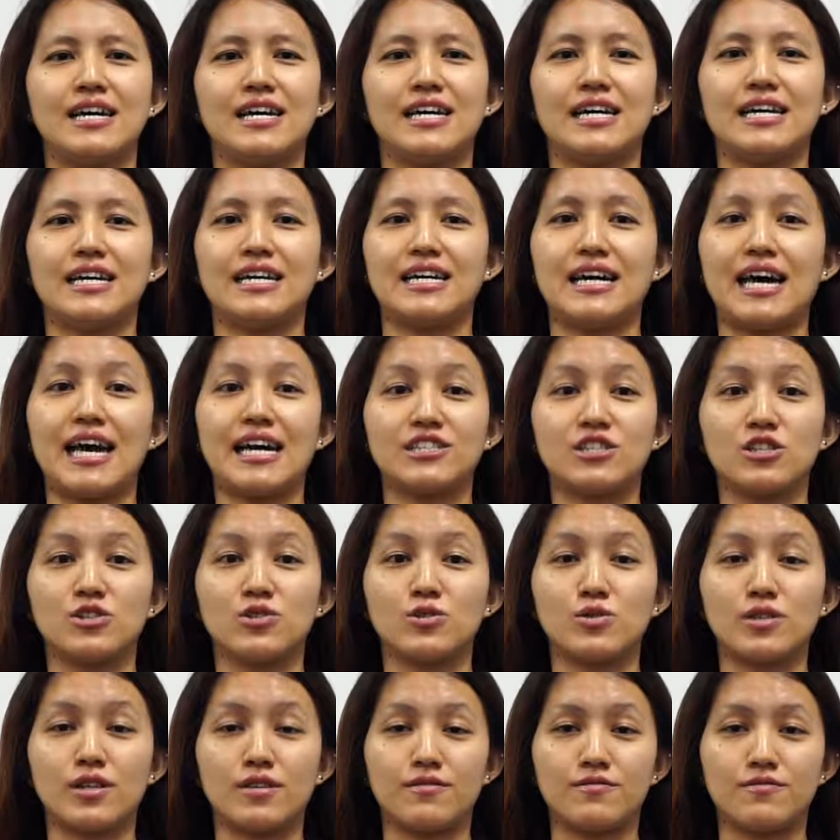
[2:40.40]

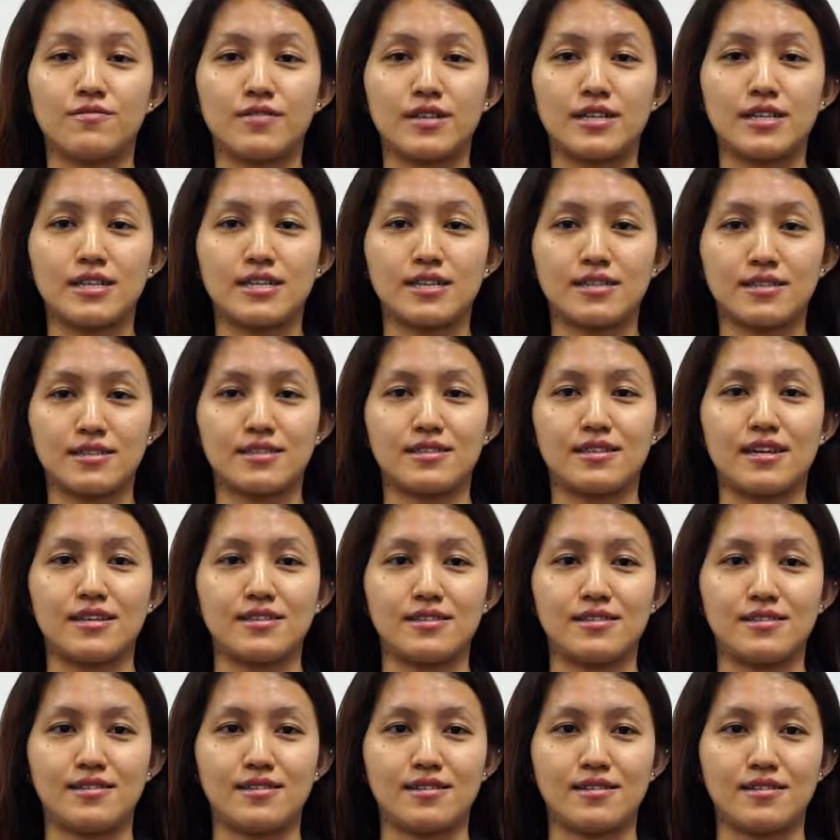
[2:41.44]
Attitude and feelings,
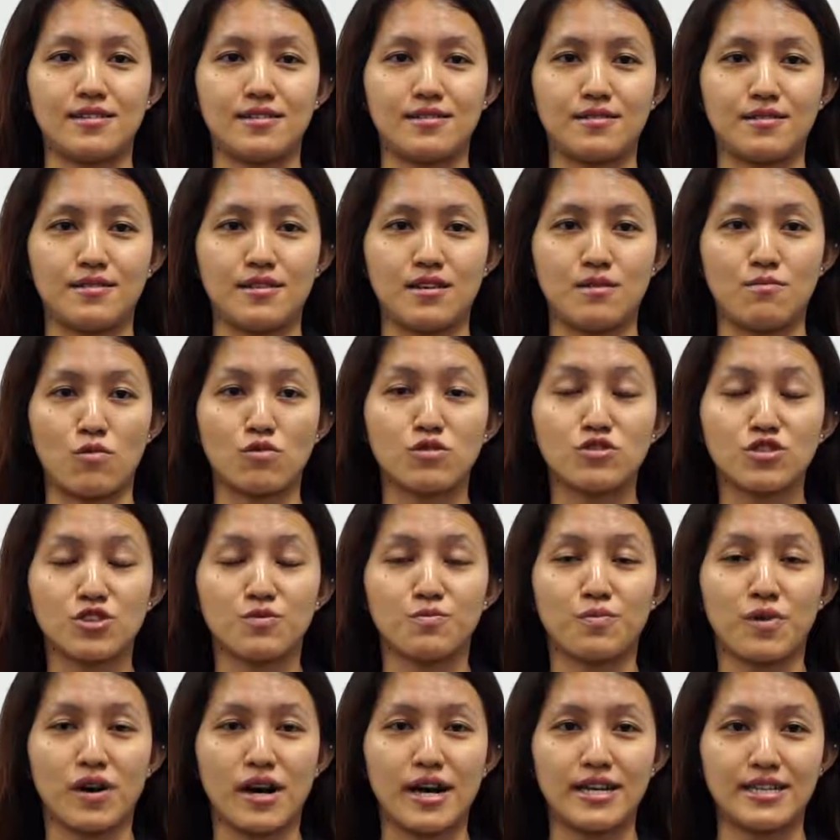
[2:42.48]
that's the
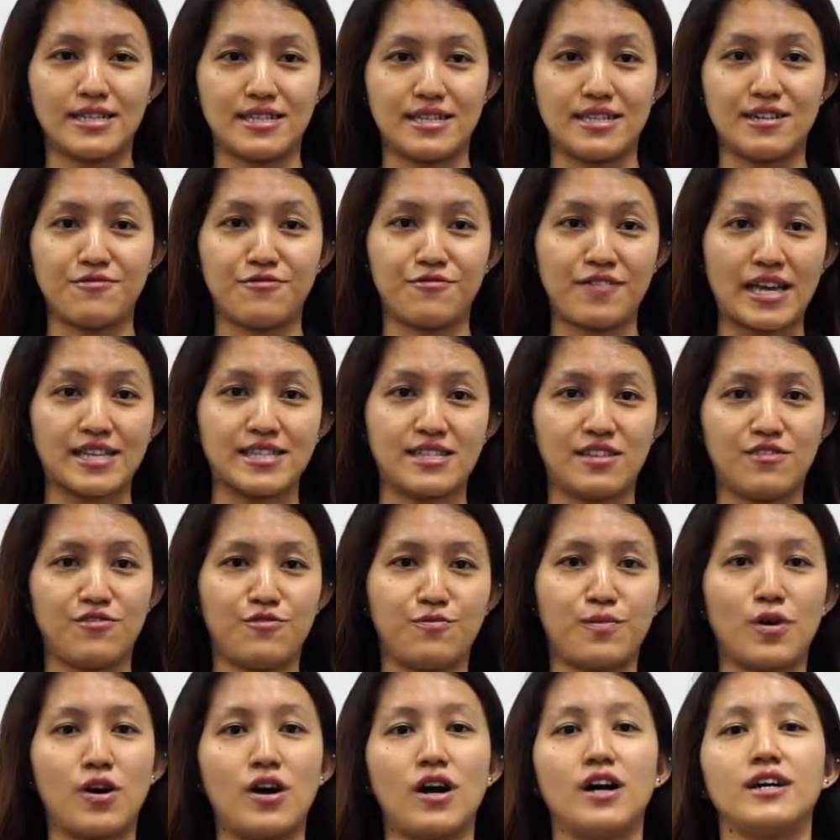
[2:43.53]
emotion part, the
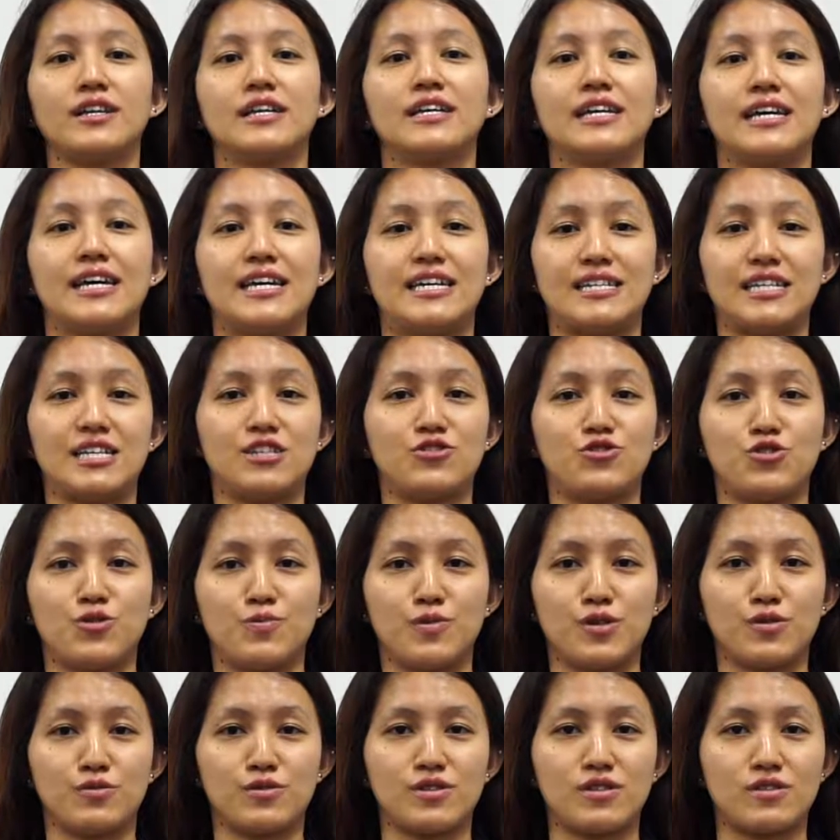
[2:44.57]
affective part, and
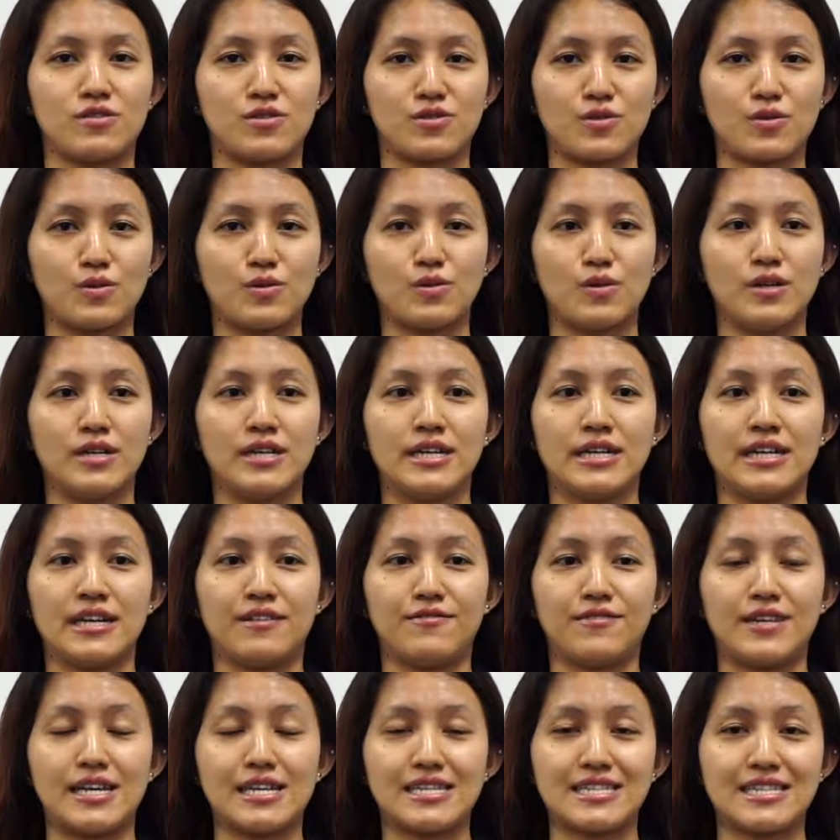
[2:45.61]
attributes. So
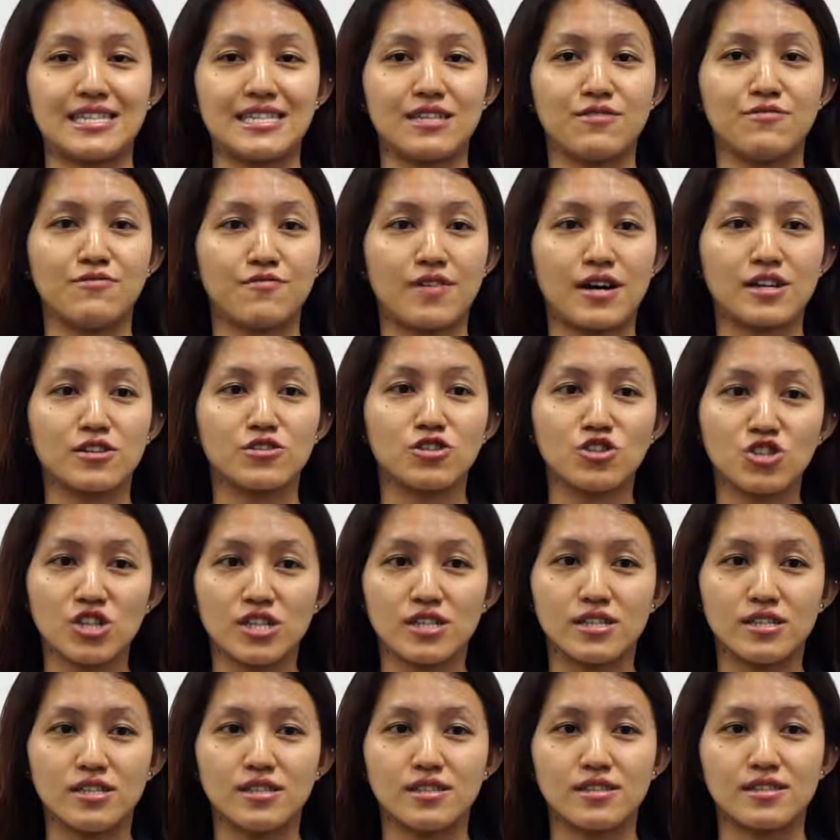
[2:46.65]
if there are certain
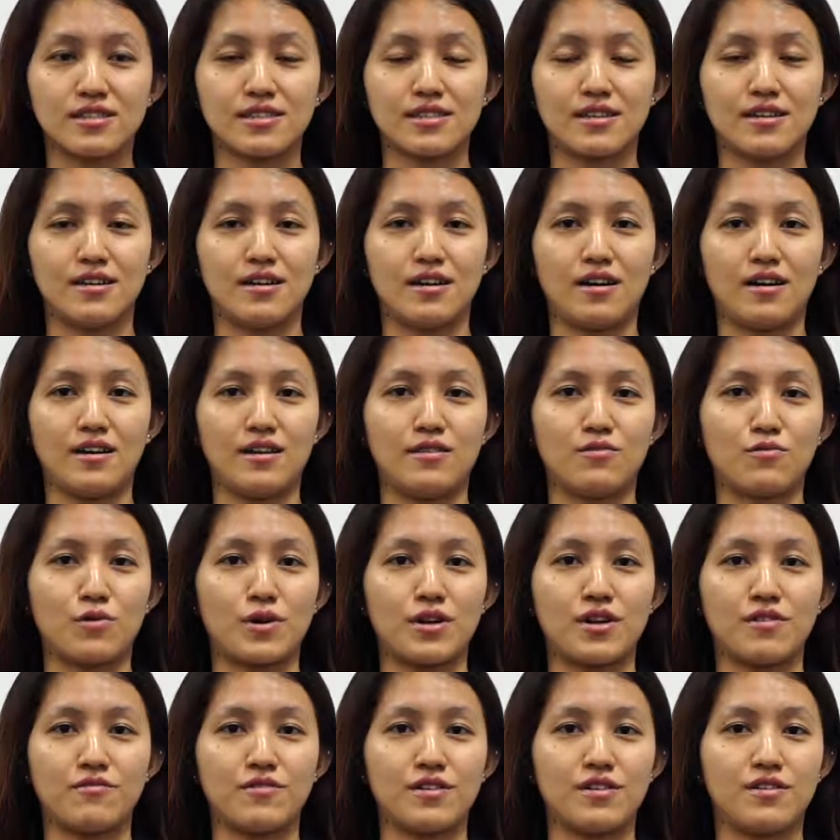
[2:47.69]
functions in
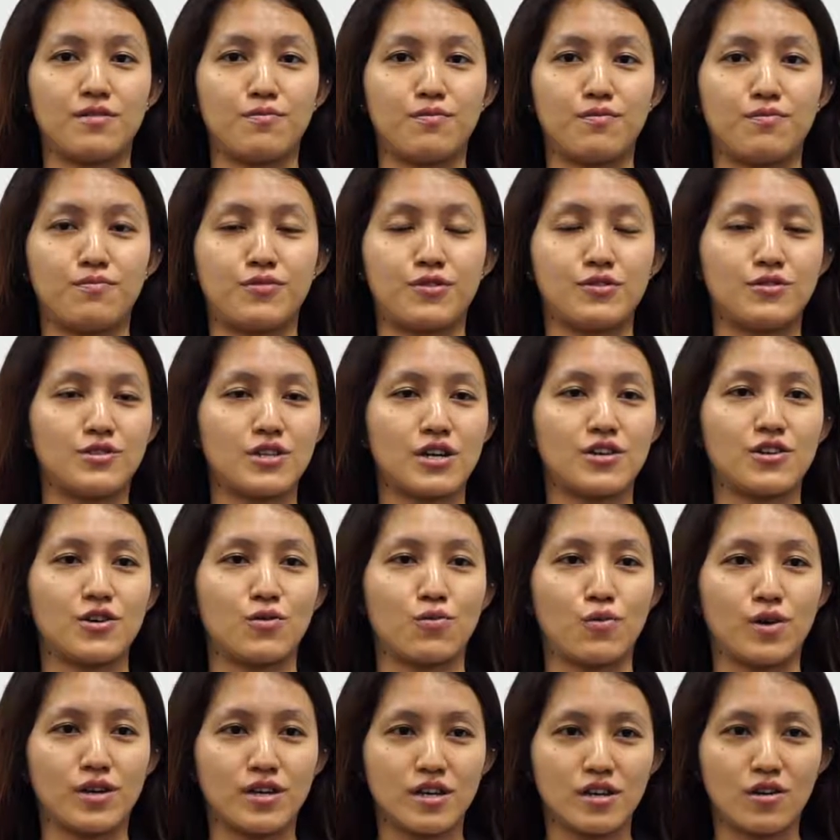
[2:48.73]
whatever project you're
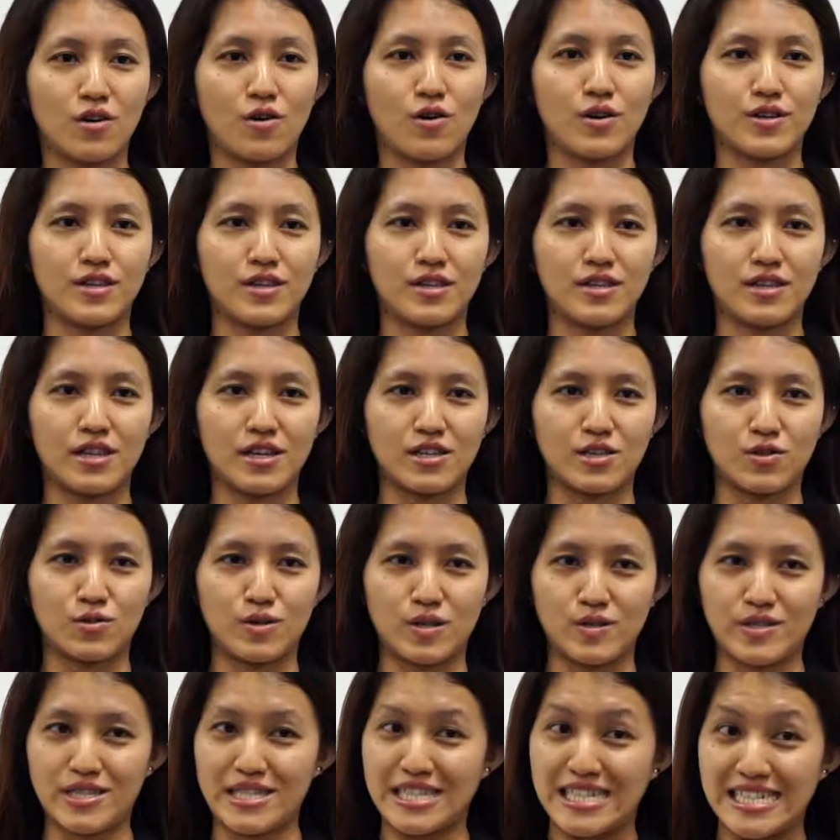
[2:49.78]
working on that you
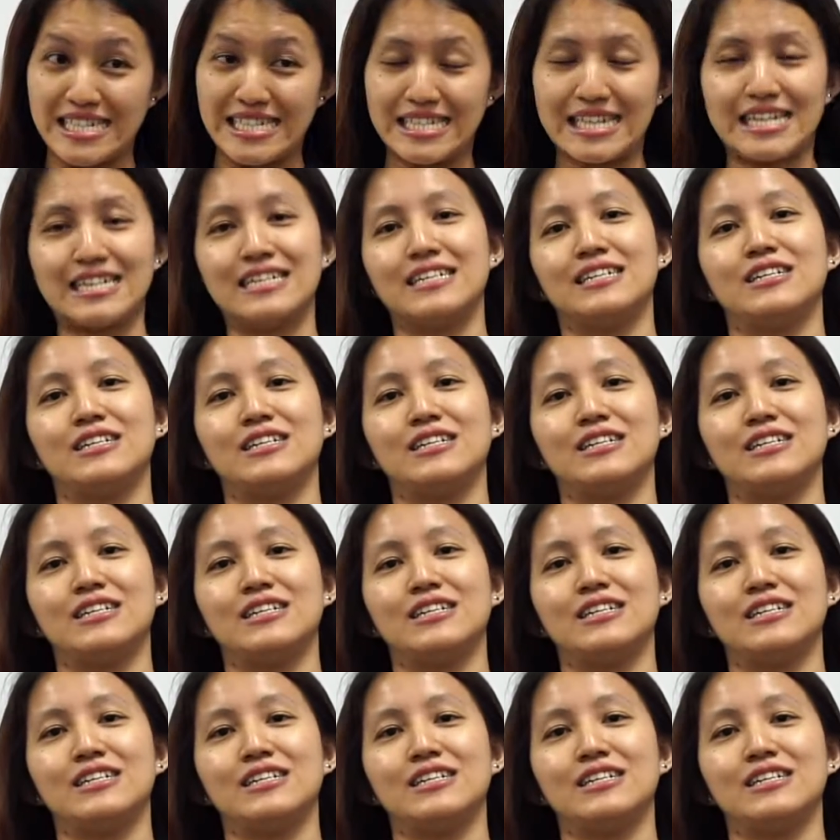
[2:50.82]
need.